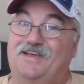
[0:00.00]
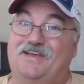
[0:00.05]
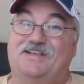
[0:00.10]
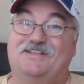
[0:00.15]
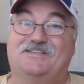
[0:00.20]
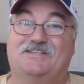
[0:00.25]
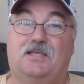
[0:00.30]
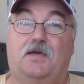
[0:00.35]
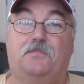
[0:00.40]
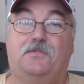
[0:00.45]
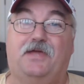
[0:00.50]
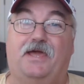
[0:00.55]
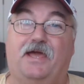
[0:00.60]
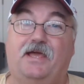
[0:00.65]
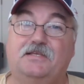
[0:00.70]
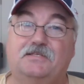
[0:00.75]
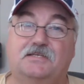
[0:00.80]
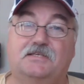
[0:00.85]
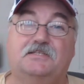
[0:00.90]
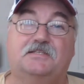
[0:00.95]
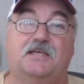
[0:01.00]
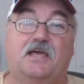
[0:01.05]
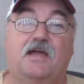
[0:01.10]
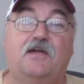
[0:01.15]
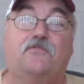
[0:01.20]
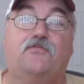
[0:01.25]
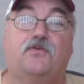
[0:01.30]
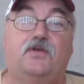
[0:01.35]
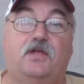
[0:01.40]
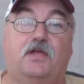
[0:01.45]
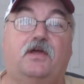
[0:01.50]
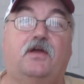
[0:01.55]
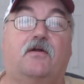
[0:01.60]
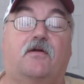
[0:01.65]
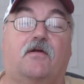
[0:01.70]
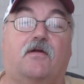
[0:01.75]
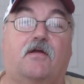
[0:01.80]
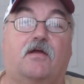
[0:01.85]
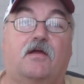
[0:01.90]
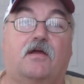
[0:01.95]
in some cases every
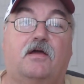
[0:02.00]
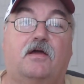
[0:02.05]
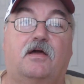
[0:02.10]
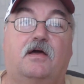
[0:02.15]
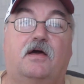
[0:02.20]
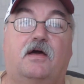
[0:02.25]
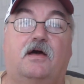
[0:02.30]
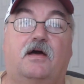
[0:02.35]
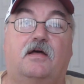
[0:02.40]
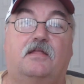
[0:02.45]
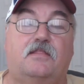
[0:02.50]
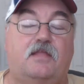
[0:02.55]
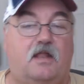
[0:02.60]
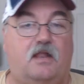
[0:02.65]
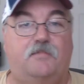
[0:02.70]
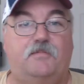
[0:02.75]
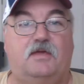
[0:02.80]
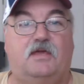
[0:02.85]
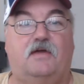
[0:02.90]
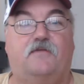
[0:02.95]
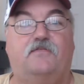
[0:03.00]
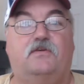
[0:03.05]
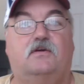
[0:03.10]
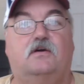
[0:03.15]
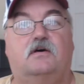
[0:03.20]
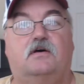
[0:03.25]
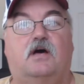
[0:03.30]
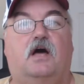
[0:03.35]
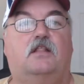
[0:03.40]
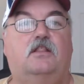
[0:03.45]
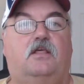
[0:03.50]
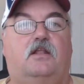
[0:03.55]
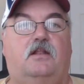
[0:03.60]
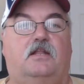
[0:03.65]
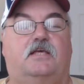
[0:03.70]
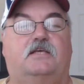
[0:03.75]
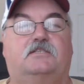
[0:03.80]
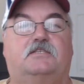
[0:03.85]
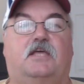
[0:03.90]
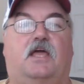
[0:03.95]
year. Now let me give you a
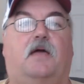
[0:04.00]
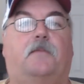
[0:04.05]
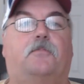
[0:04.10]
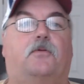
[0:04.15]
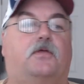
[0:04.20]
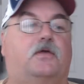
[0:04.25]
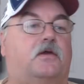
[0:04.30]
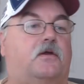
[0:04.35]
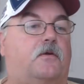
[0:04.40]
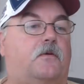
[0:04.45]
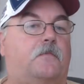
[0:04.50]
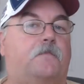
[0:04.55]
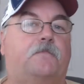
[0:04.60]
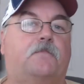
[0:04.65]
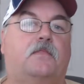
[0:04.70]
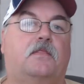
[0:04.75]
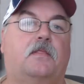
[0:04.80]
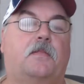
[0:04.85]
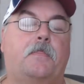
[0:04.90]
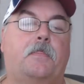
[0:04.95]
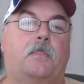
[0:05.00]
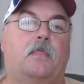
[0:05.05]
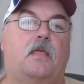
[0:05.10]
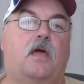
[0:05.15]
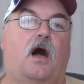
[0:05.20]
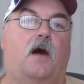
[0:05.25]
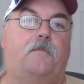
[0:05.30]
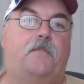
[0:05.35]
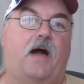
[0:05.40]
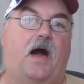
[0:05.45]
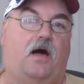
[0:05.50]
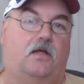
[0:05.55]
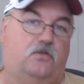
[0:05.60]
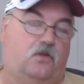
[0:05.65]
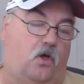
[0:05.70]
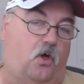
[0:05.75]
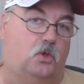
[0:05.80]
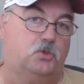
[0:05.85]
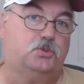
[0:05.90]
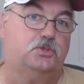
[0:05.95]
little example here
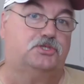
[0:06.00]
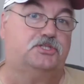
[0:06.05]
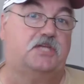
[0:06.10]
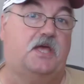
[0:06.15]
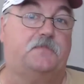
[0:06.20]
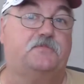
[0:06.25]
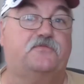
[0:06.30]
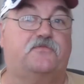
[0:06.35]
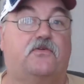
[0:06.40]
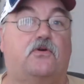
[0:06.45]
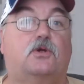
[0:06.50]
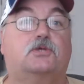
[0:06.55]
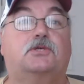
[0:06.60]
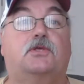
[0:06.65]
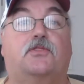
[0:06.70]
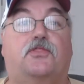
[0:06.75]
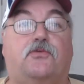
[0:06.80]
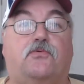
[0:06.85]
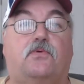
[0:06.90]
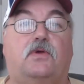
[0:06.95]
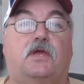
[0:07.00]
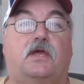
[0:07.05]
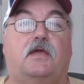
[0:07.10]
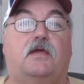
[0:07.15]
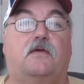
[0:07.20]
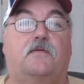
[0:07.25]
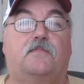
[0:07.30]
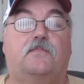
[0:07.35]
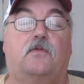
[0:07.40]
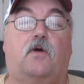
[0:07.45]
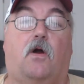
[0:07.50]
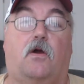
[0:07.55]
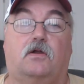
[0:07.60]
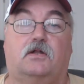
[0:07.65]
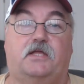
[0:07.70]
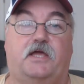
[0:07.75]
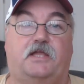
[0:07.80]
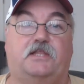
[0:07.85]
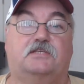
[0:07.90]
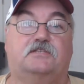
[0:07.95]
about UltraSeps version 3, our
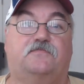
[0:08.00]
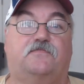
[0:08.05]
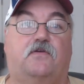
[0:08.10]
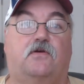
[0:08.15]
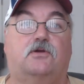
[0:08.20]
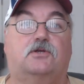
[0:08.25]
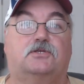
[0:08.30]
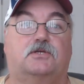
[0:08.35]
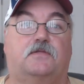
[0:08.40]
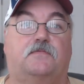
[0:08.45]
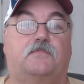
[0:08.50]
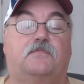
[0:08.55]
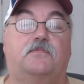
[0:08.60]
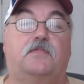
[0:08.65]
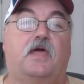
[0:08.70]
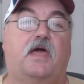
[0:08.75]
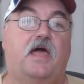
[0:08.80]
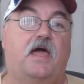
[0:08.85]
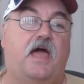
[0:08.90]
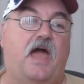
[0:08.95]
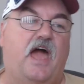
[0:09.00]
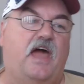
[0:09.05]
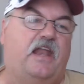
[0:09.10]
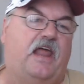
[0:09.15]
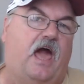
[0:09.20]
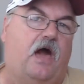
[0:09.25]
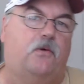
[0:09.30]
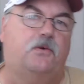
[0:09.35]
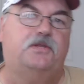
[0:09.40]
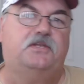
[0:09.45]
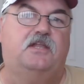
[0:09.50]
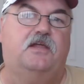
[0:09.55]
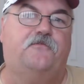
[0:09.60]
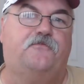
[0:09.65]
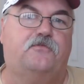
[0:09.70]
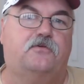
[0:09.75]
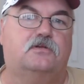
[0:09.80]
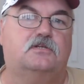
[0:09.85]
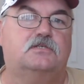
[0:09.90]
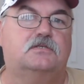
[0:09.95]
latest version, and how it
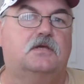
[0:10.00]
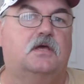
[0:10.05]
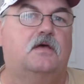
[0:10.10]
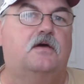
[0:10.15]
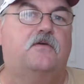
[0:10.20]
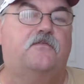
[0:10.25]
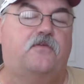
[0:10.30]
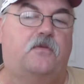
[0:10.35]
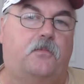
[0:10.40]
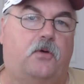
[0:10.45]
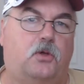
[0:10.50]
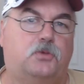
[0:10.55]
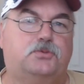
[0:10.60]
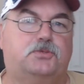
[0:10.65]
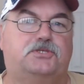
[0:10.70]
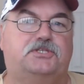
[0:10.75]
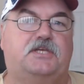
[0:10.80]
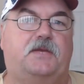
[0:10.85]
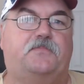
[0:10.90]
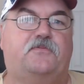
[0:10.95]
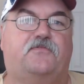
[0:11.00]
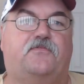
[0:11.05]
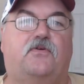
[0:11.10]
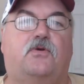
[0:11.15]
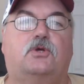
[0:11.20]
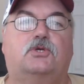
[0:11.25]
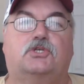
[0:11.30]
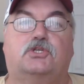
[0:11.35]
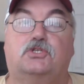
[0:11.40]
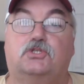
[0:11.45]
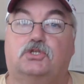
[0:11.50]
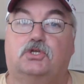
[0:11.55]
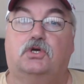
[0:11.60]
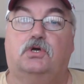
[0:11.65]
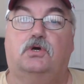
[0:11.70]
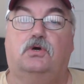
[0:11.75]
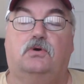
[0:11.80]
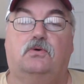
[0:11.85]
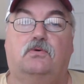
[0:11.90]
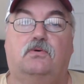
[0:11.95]
differs from UltraSeps version
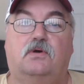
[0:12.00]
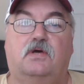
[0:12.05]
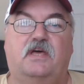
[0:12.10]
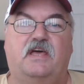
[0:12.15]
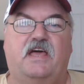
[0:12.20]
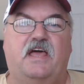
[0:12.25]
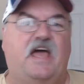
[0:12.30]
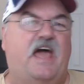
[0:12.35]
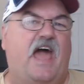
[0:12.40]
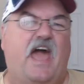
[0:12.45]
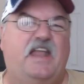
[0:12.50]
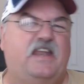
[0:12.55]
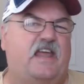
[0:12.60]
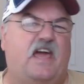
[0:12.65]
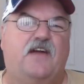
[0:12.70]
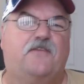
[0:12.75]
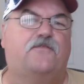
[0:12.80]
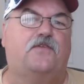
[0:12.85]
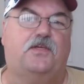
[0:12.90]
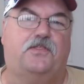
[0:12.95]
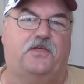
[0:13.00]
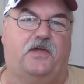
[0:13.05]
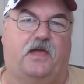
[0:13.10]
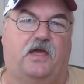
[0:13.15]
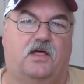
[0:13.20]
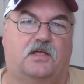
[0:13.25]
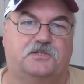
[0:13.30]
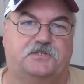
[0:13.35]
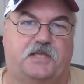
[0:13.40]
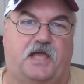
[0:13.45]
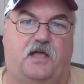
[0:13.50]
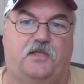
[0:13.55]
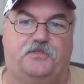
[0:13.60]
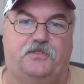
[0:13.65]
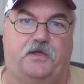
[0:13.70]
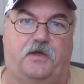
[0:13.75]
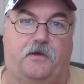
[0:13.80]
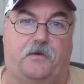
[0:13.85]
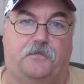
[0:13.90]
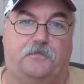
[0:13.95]
2 and everything else
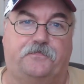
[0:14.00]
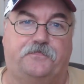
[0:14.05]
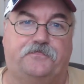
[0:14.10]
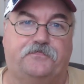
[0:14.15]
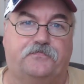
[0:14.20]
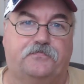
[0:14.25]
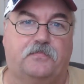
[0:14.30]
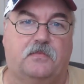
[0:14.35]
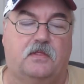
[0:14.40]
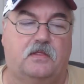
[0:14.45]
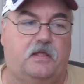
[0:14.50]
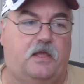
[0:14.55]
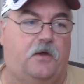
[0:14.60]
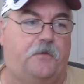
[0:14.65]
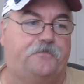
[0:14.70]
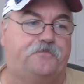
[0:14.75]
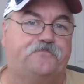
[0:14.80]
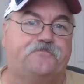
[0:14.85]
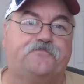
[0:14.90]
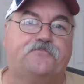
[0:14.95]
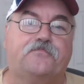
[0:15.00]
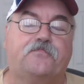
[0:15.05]
out there. Now,